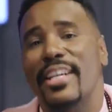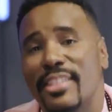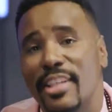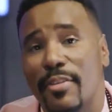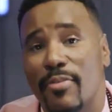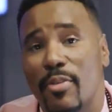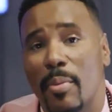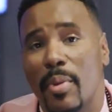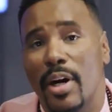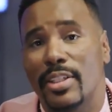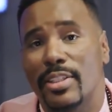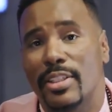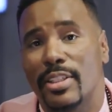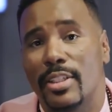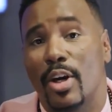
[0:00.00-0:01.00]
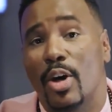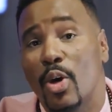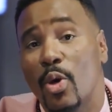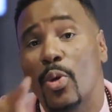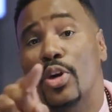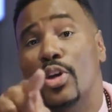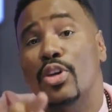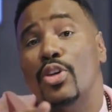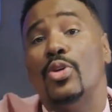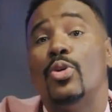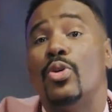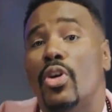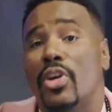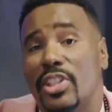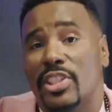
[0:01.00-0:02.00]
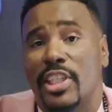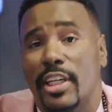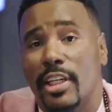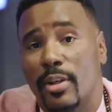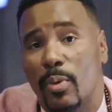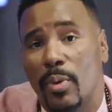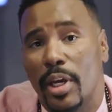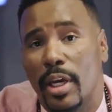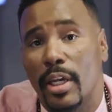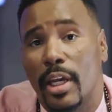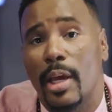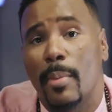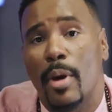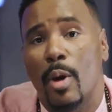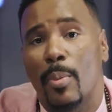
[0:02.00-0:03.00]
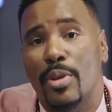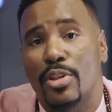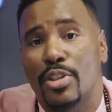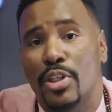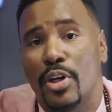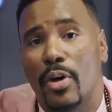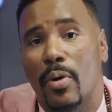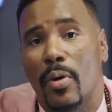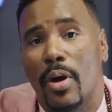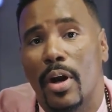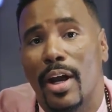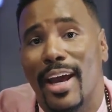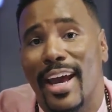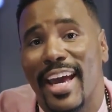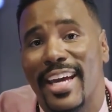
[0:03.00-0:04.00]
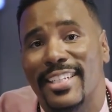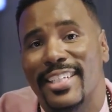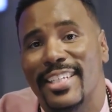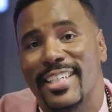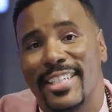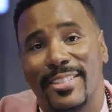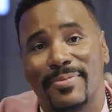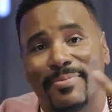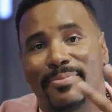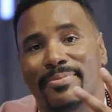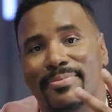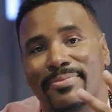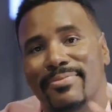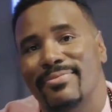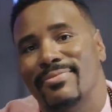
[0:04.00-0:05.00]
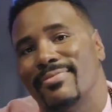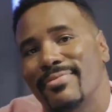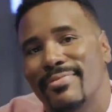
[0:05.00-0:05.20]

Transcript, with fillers: that's it from us. Who are you going to settle it with in MLB The Show 18?